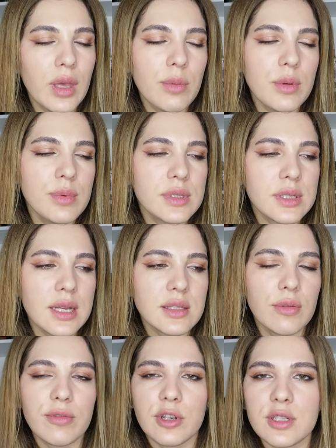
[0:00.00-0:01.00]
Maybe besides
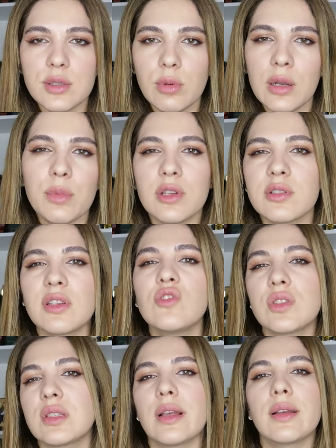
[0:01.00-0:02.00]
the first one, because I
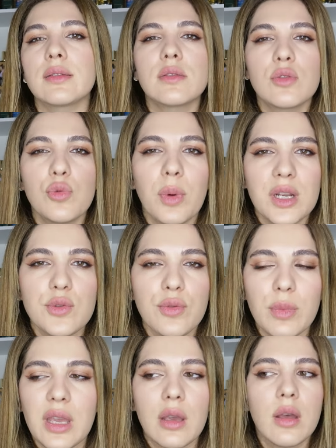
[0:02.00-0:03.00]
just think it's too much
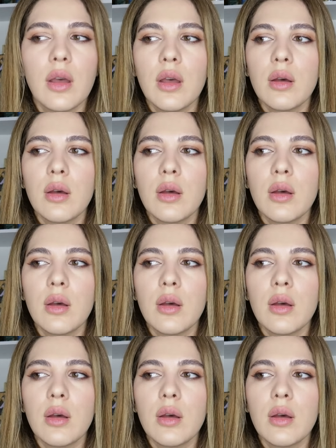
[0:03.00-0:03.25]
for me.